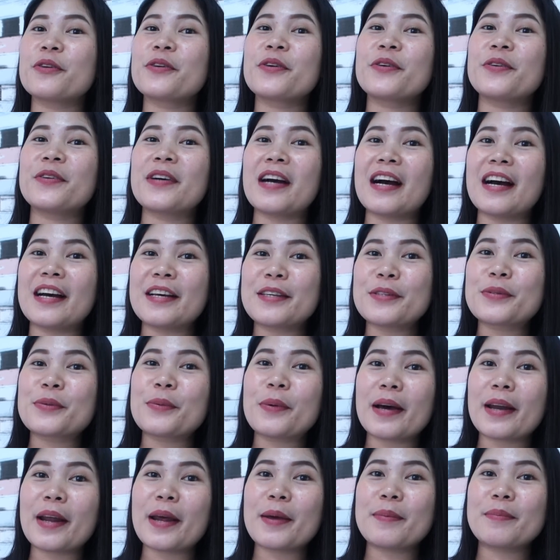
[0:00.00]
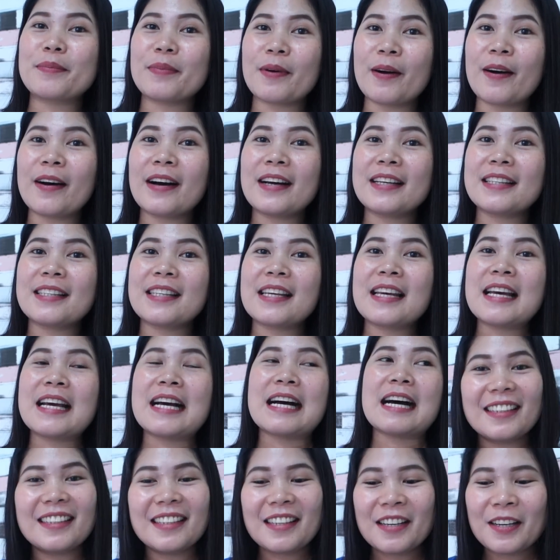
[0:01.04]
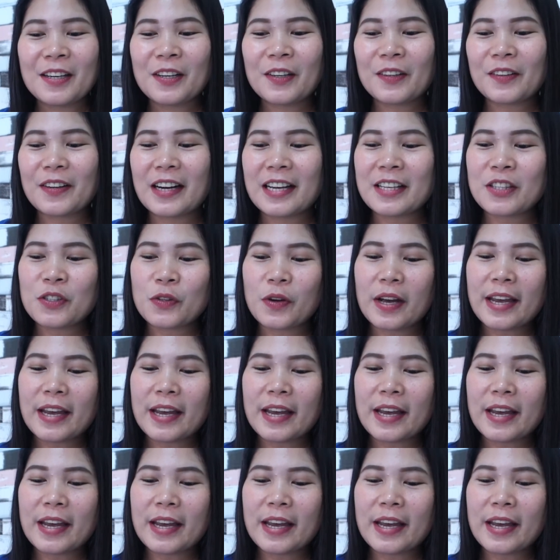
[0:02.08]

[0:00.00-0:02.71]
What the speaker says: you guys what I bought. All right, so I